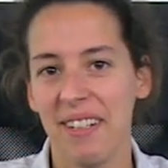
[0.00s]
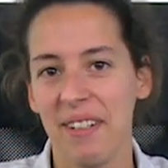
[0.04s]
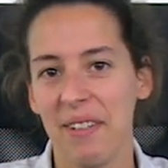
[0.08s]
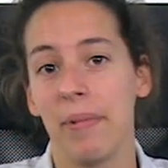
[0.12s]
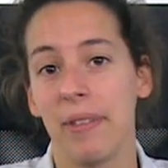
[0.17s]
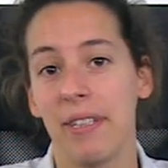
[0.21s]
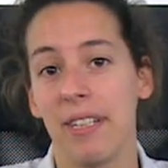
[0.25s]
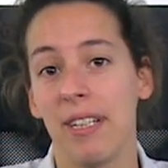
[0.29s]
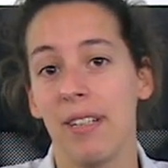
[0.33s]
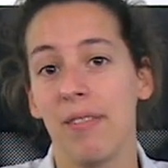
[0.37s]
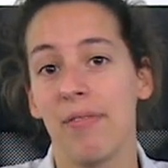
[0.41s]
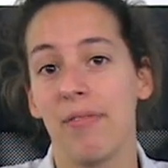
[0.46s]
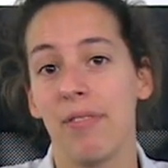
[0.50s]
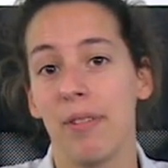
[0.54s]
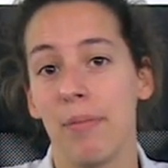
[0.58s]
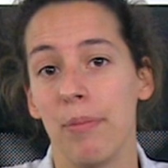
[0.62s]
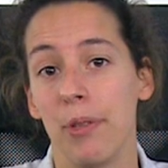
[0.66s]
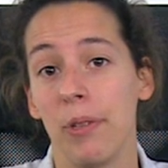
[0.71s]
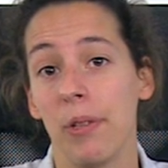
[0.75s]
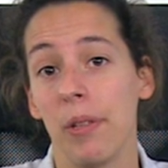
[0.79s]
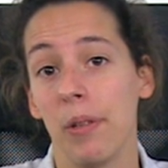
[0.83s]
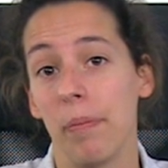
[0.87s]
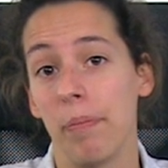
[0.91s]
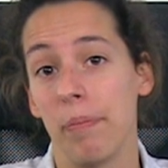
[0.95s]

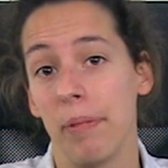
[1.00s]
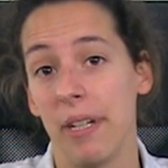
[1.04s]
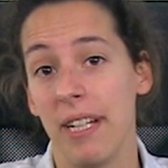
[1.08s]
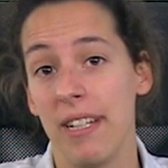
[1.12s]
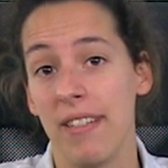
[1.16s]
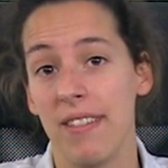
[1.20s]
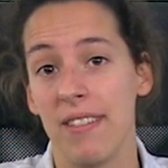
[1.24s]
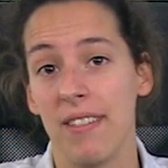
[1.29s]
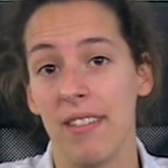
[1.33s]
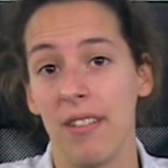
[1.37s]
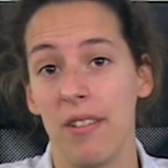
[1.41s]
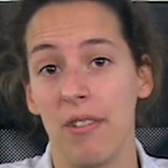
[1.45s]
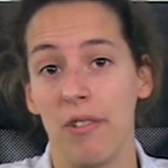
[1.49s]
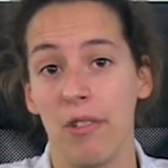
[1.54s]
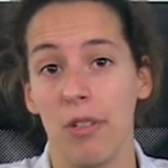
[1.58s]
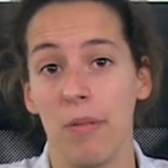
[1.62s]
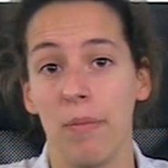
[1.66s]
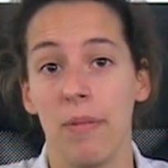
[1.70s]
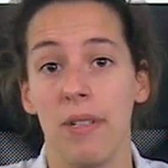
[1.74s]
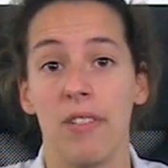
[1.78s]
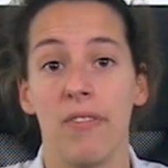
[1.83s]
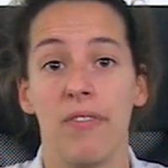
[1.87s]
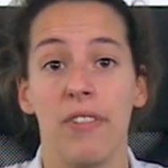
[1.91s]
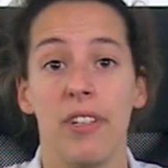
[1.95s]
Patellofemoral pain
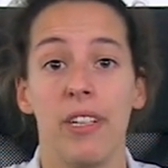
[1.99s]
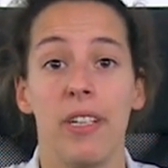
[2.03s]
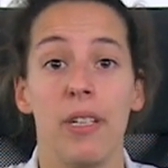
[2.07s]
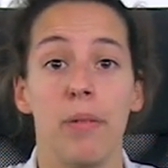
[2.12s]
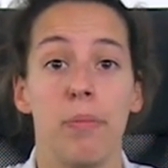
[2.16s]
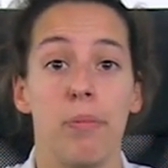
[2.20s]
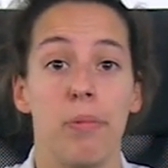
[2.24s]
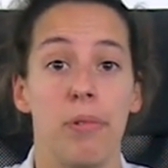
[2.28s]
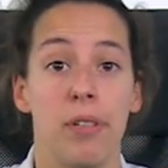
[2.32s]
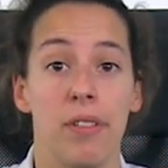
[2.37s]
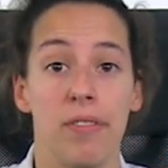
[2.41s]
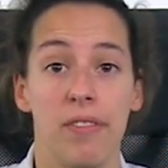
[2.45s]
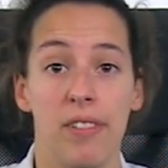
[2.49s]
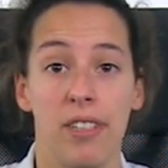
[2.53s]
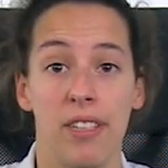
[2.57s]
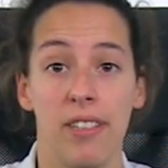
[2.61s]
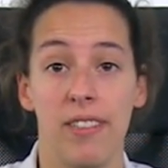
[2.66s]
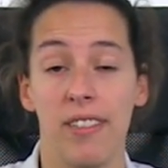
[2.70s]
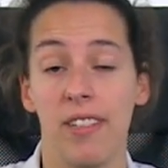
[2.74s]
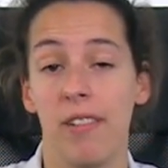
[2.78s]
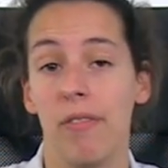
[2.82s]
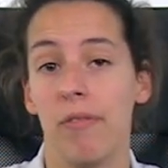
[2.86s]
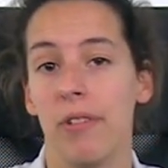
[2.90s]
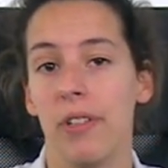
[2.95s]
syndrome is very
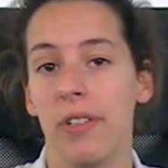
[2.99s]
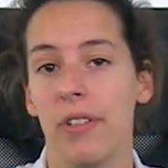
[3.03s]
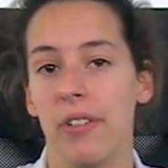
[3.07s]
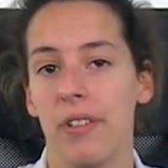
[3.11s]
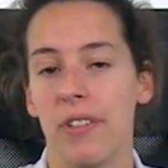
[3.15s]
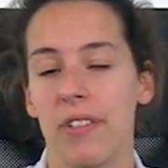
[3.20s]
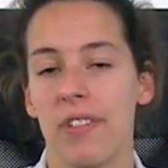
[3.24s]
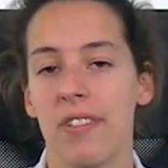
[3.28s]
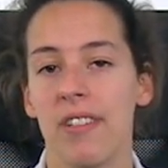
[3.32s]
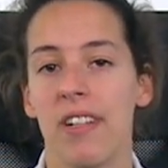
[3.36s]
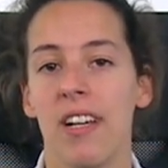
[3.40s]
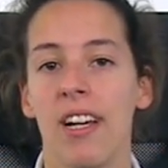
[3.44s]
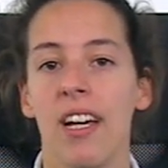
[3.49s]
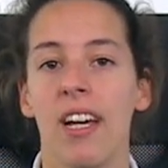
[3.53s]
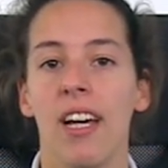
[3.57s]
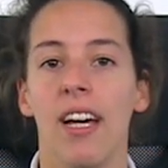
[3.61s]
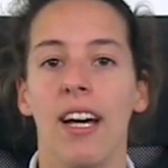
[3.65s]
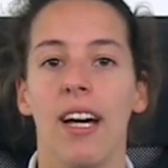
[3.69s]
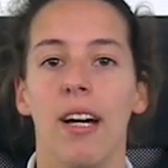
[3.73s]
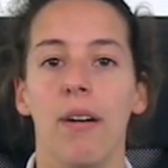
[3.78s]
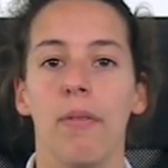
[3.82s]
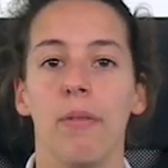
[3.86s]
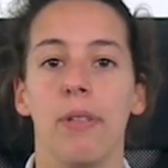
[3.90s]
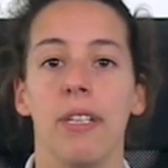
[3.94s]
prevalent in runners
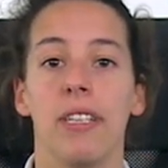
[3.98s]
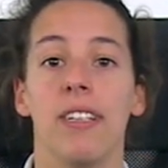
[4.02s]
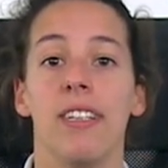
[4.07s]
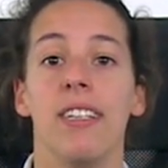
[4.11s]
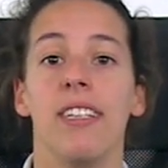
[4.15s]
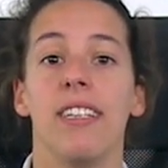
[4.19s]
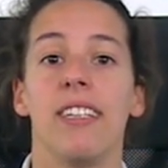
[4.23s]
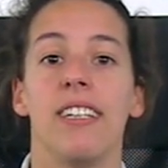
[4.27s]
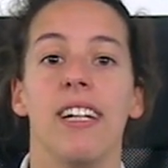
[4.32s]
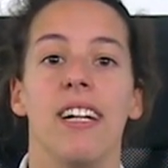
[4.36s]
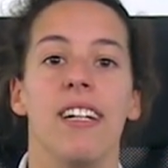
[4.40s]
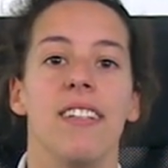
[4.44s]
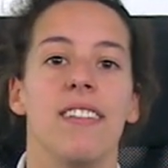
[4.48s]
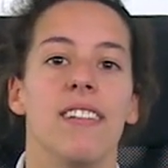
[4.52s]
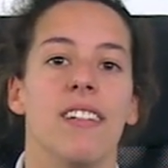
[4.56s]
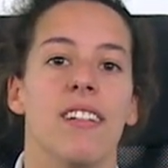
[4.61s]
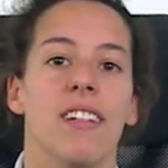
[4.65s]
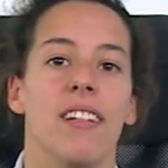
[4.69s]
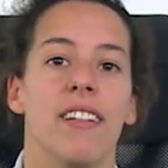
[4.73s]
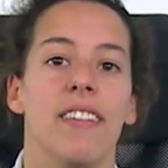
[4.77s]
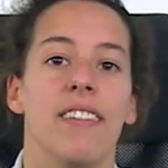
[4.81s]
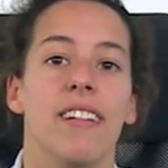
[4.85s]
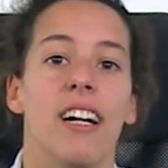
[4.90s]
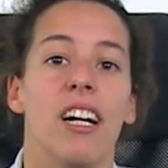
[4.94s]
and we dedicate an
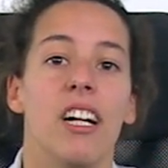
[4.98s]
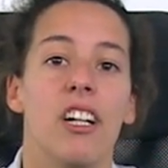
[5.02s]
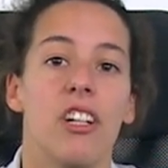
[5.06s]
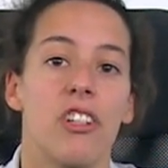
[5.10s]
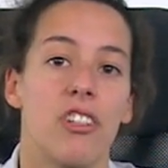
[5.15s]
entire